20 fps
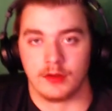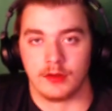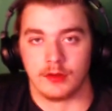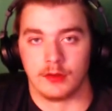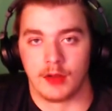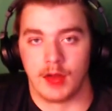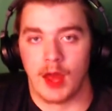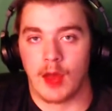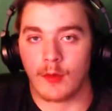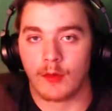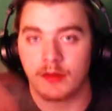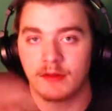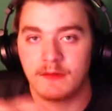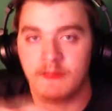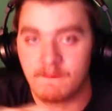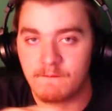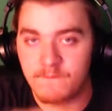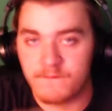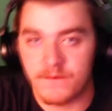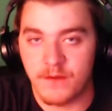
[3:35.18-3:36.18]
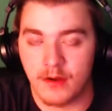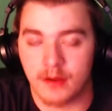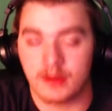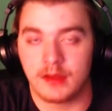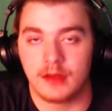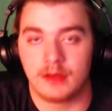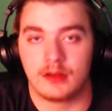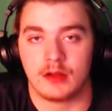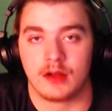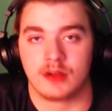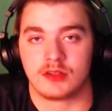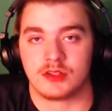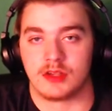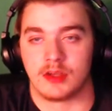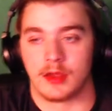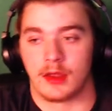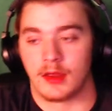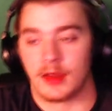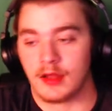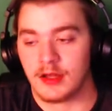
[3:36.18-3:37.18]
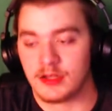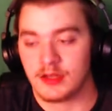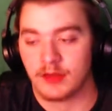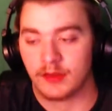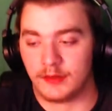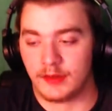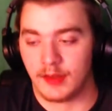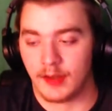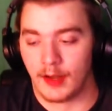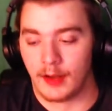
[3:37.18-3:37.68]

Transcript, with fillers: I wasn't even fucking touching it. It just did it.